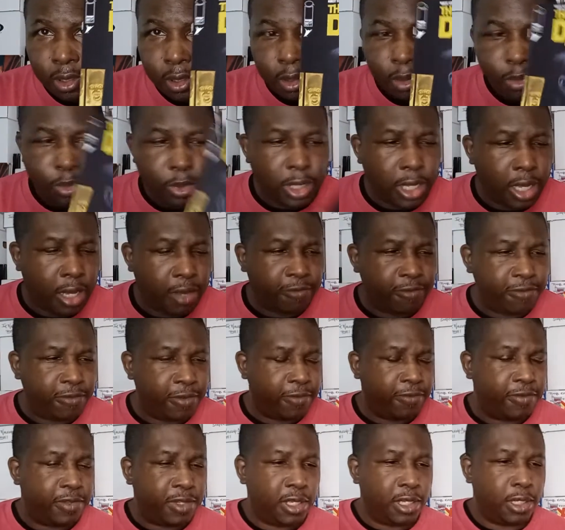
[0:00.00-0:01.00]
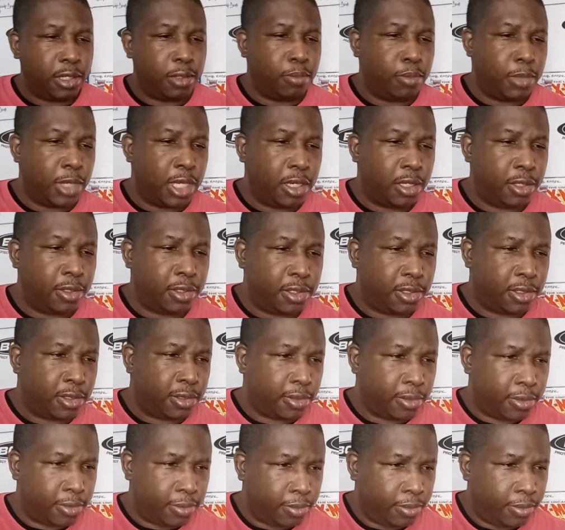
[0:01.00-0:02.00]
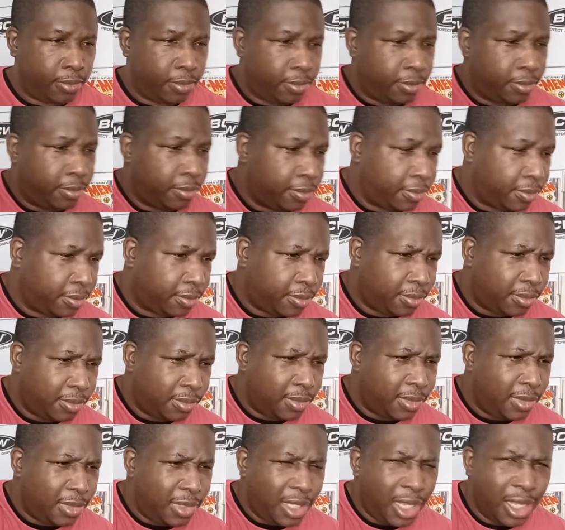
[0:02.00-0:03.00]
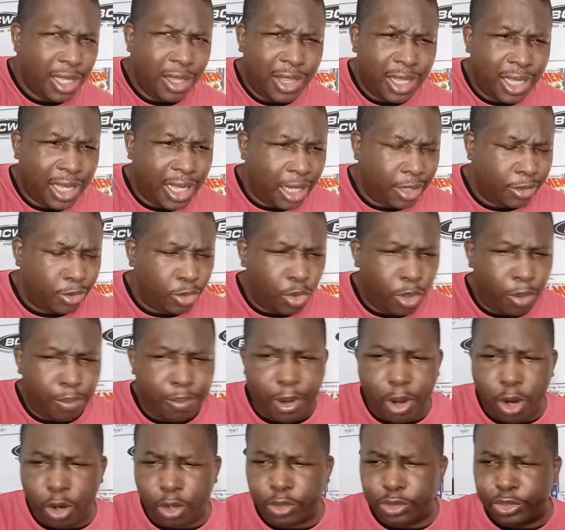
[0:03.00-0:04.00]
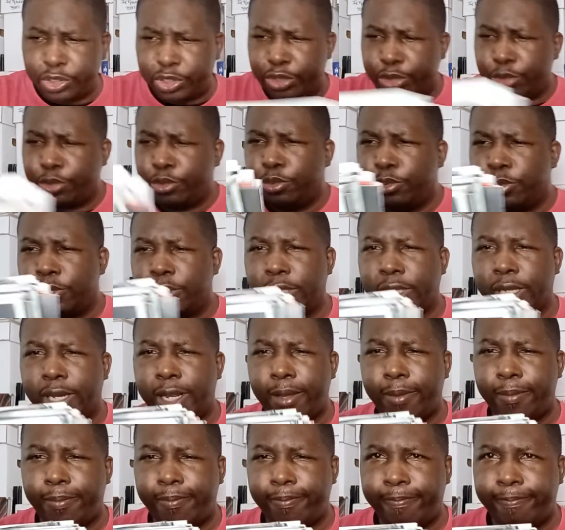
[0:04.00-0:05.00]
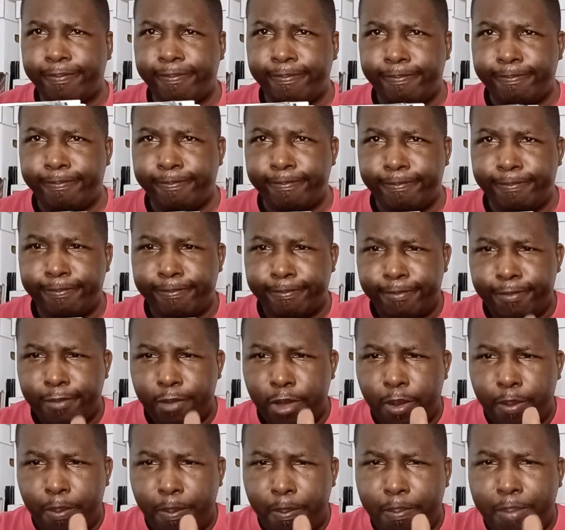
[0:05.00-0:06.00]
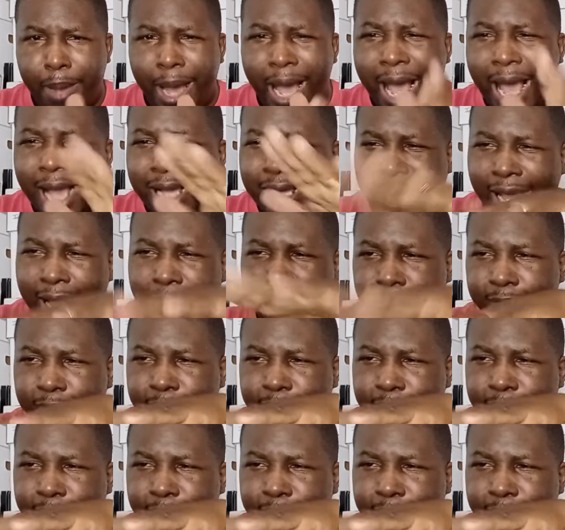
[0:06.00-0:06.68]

We have 15 minutes. I think I'll do a part two. Look at that. Baka!